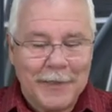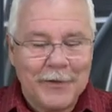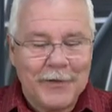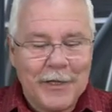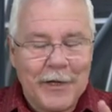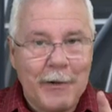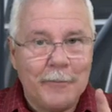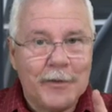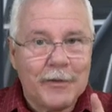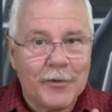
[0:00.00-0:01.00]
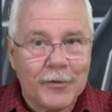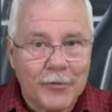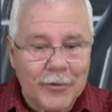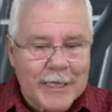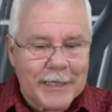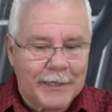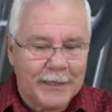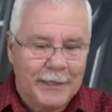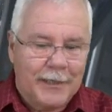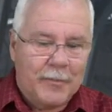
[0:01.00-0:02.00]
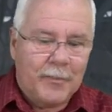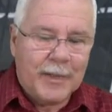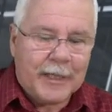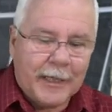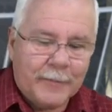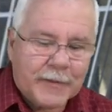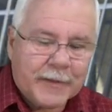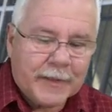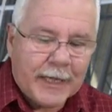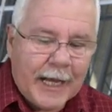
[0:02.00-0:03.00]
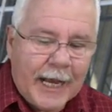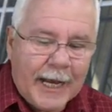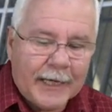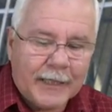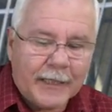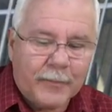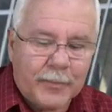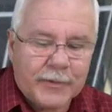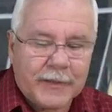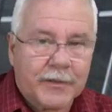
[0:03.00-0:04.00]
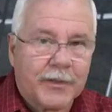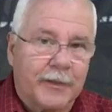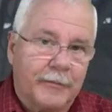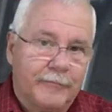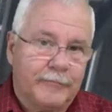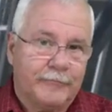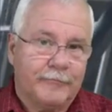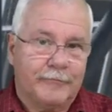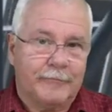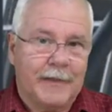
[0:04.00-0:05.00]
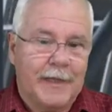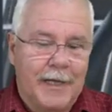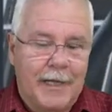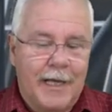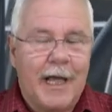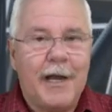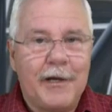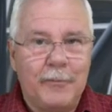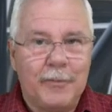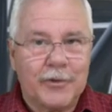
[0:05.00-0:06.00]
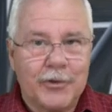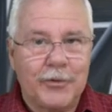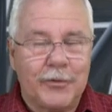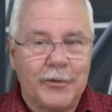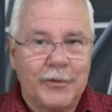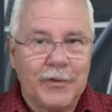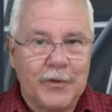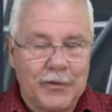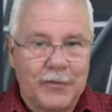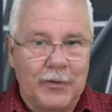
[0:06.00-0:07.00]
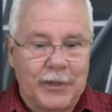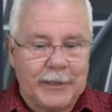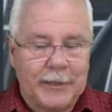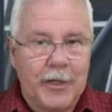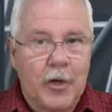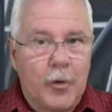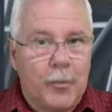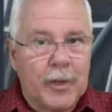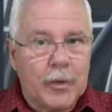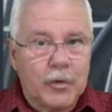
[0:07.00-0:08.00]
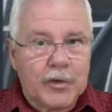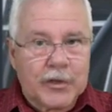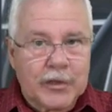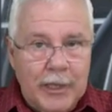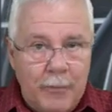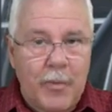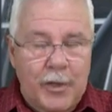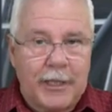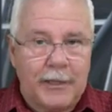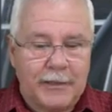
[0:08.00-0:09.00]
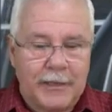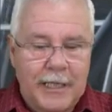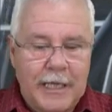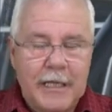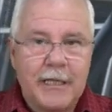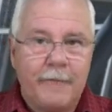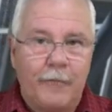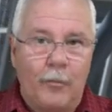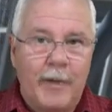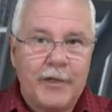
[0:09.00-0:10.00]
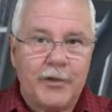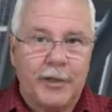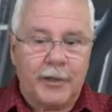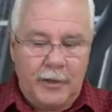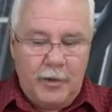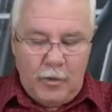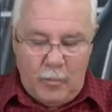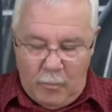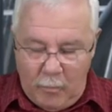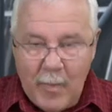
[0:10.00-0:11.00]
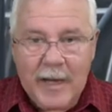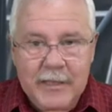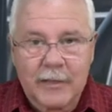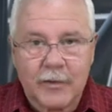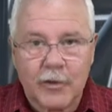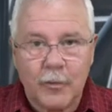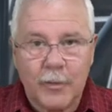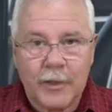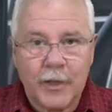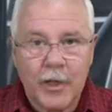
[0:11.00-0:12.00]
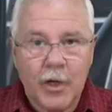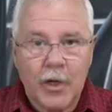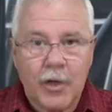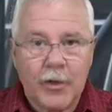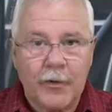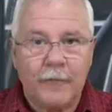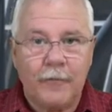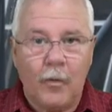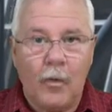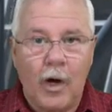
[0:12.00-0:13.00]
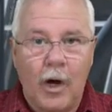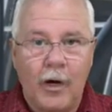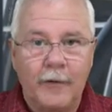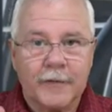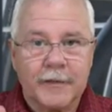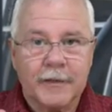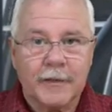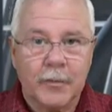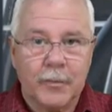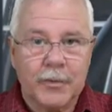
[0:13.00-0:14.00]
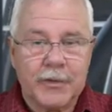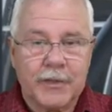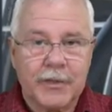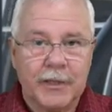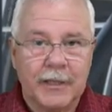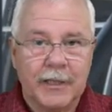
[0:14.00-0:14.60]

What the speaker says: the number 3 becomes the anchor position. And number 2 is fluid. Because somebody in the formation must determine the fore aft position,